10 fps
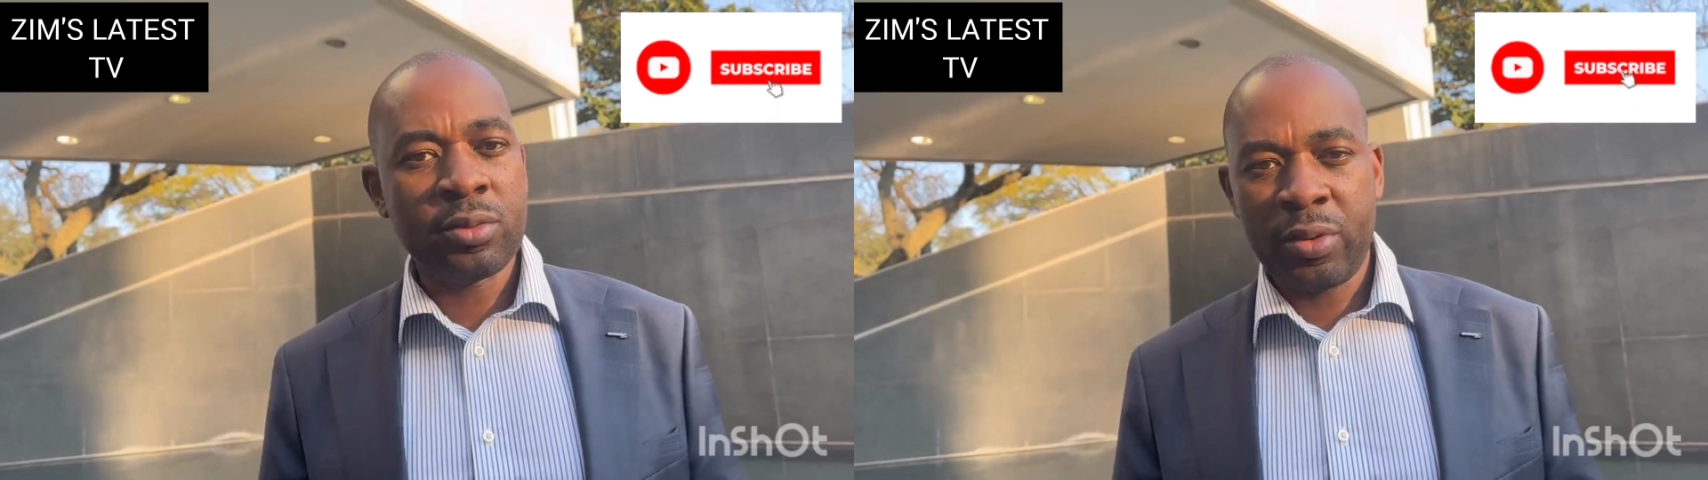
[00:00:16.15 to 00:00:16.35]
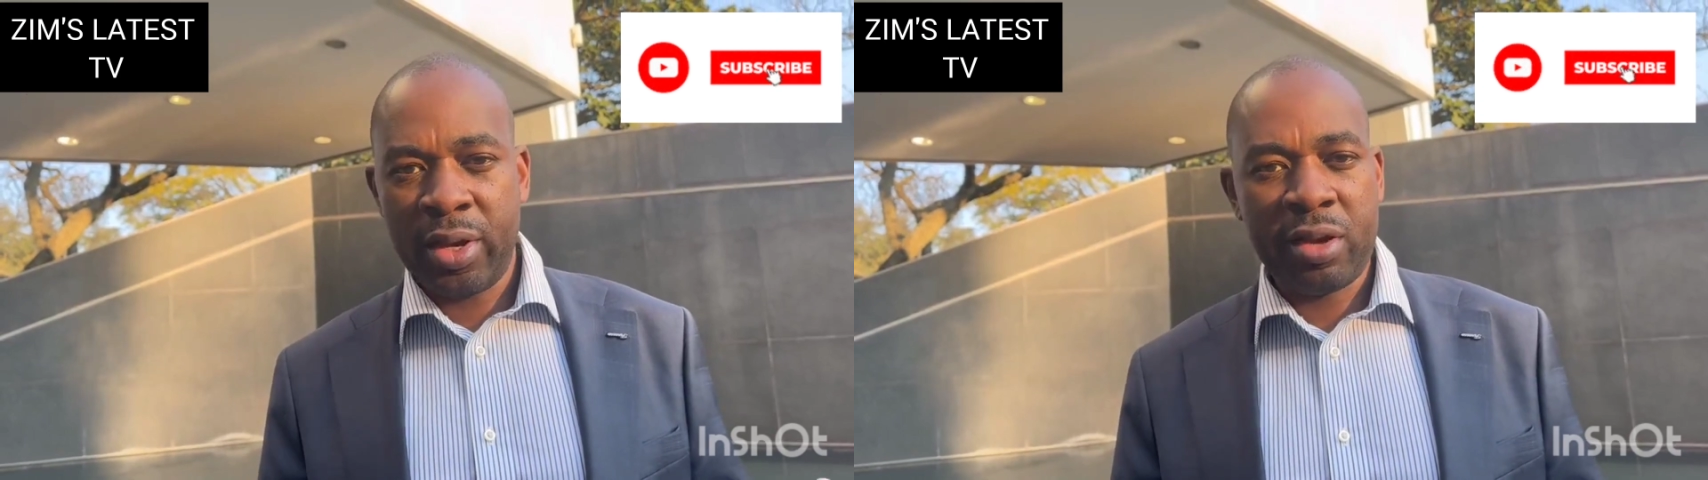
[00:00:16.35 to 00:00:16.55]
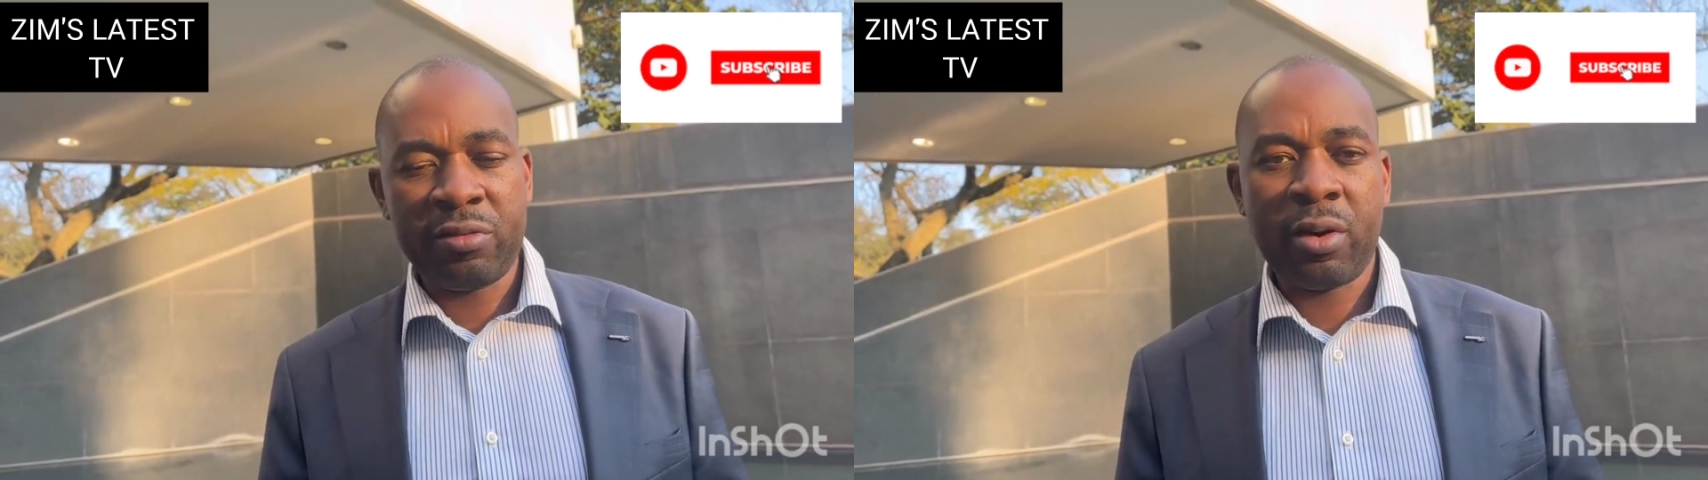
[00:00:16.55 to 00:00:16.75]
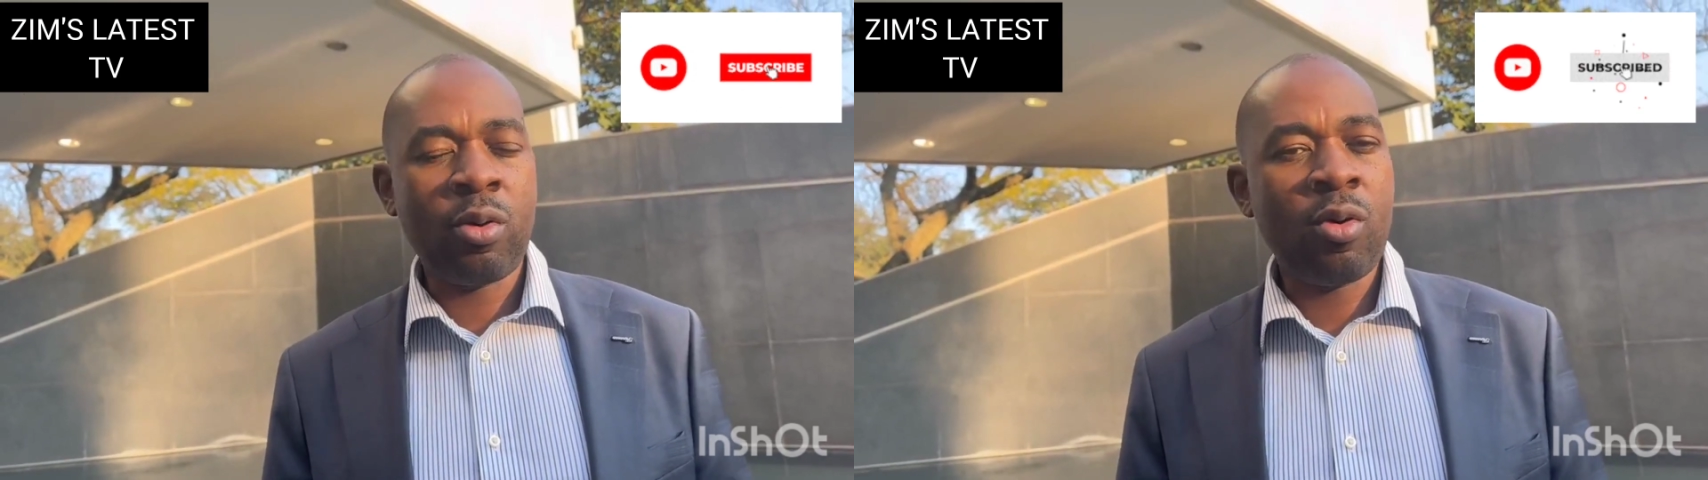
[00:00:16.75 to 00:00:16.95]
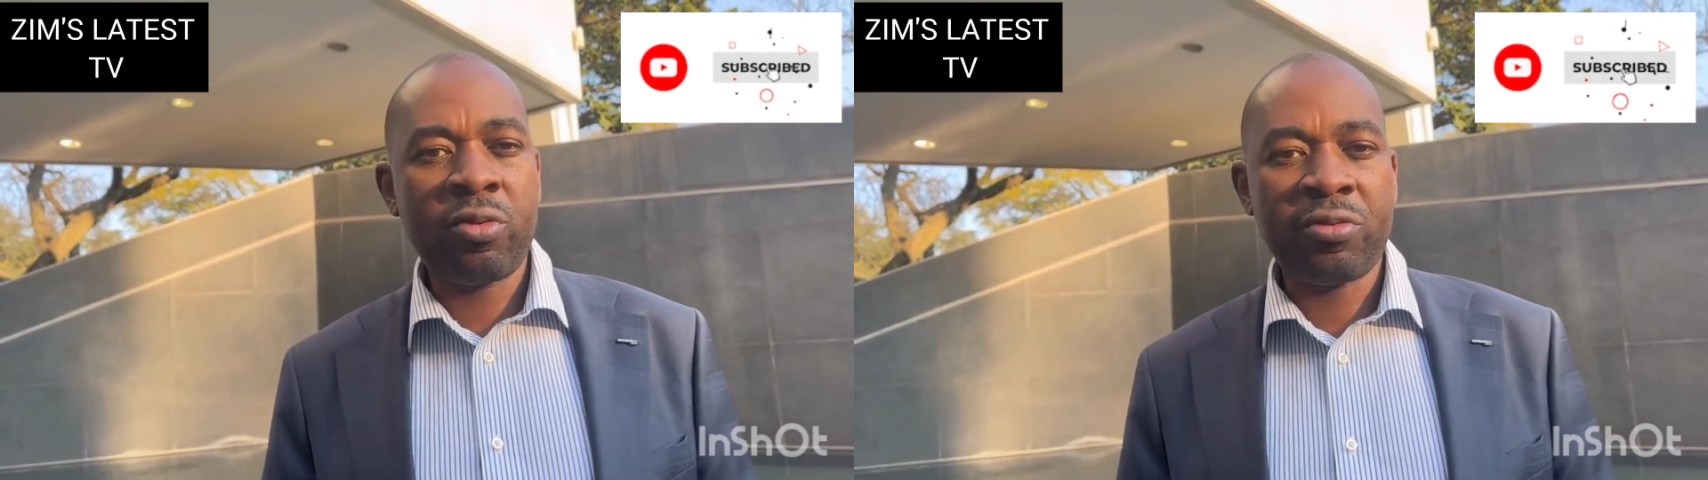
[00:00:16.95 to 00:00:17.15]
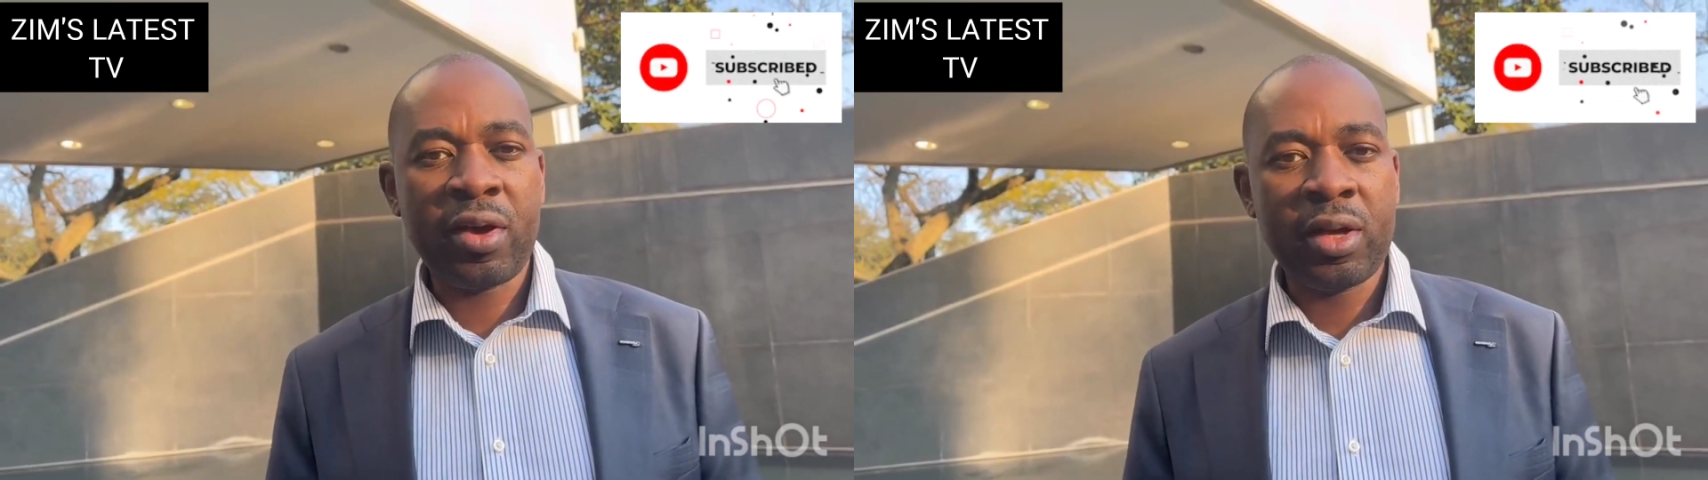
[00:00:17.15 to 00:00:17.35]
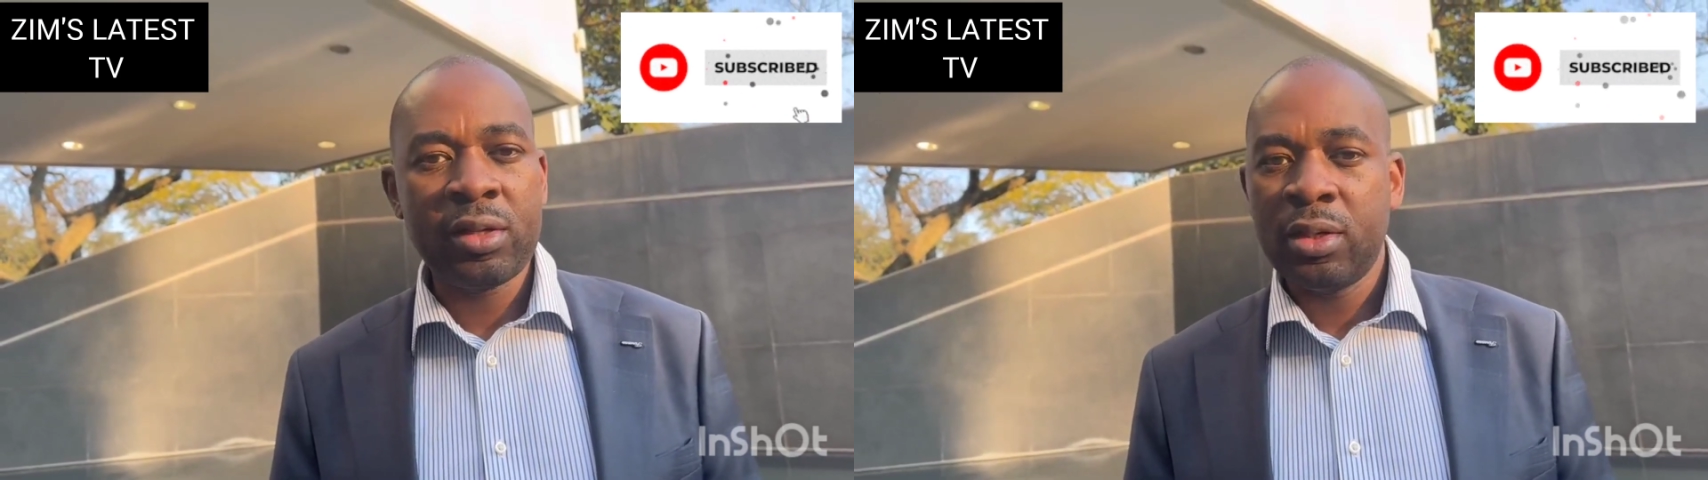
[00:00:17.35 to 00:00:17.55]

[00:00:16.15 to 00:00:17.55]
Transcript: We have our offer,